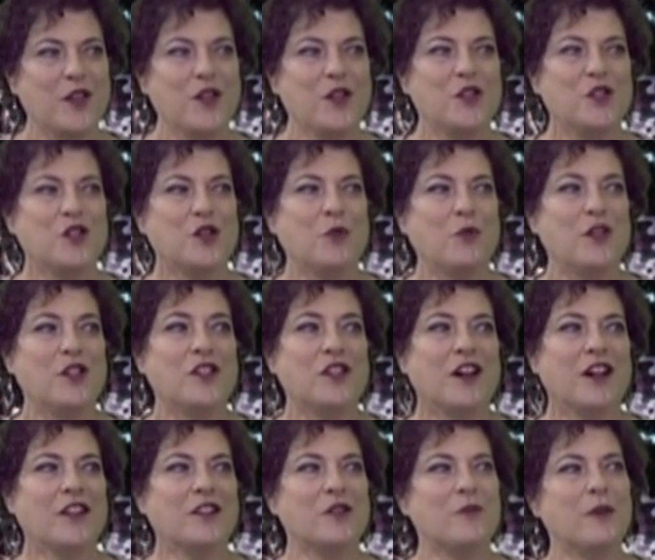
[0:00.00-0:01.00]
So we
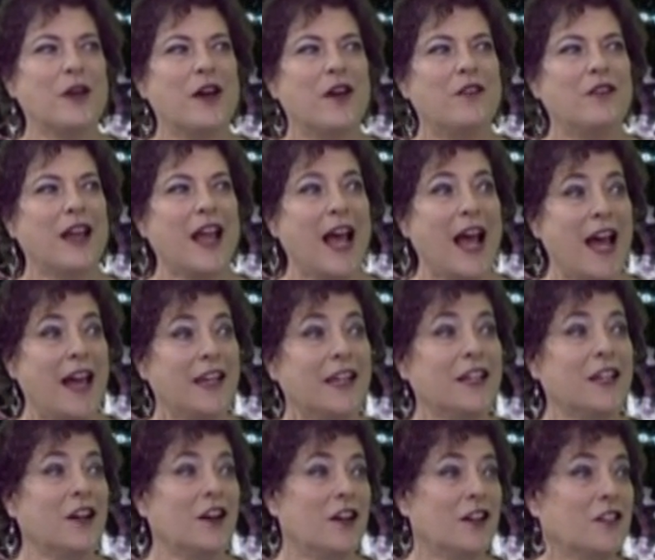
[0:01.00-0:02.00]
talked about
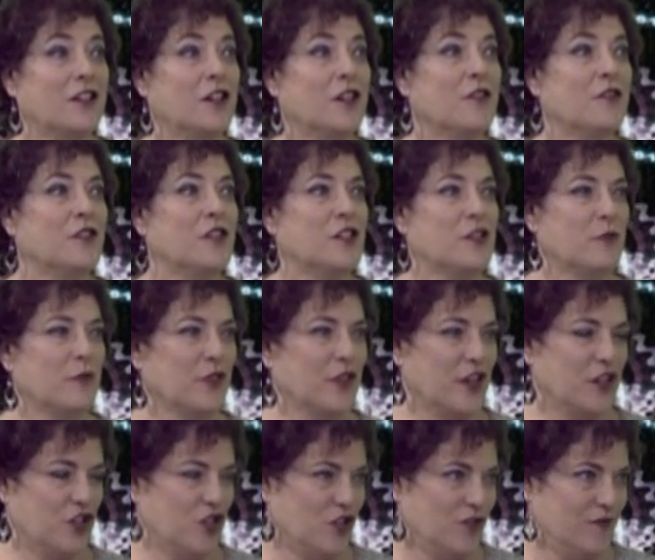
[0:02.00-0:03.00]
adding cognitive
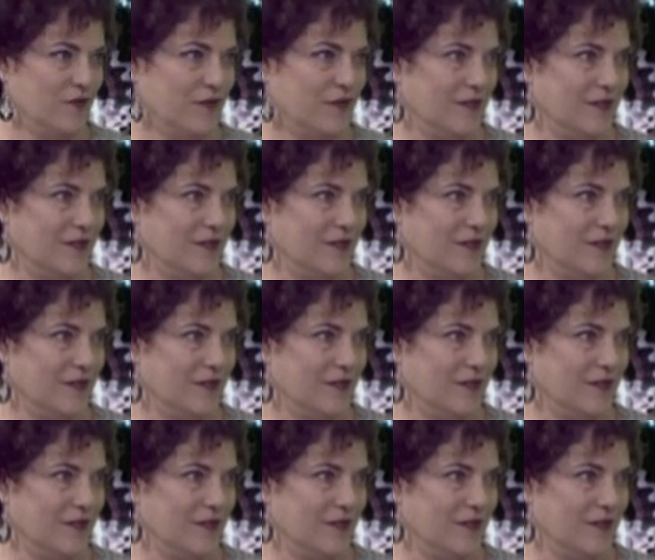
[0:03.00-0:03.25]
stimulation,